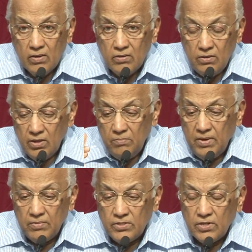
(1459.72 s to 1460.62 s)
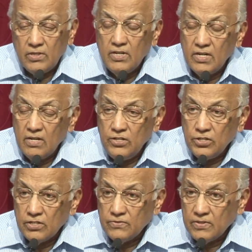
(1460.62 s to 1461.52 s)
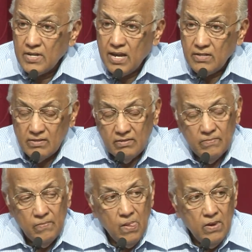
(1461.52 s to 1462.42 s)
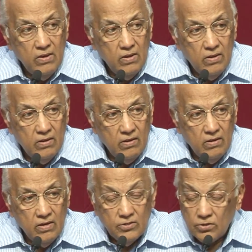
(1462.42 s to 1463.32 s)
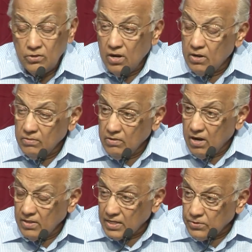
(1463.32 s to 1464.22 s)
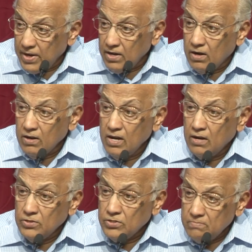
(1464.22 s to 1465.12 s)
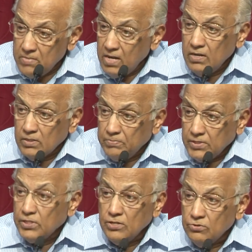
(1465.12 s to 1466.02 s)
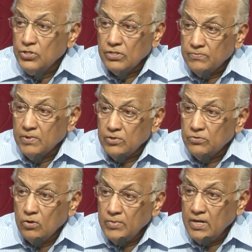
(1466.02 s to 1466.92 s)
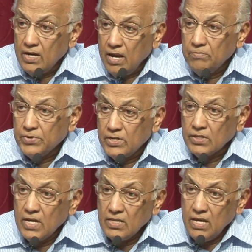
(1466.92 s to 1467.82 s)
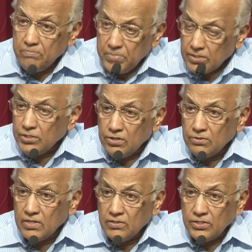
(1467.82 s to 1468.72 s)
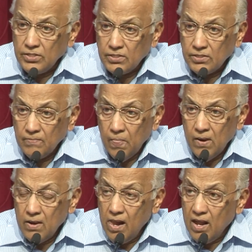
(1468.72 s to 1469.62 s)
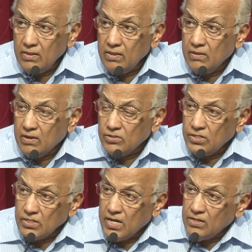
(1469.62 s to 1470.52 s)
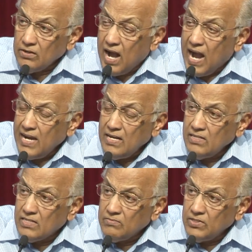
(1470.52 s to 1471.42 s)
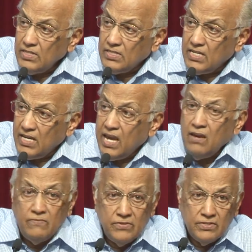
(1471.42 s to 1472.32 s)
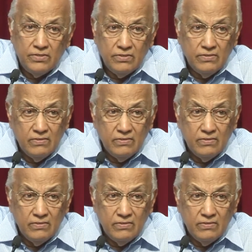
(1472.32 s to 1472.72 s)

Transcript: Do you think people joined the early church for that? And so, Lord, God, that's why God allowed tremendous persecution from the Roman emperors. They persecuted Christians, and the Christians had to hide in some of these caves,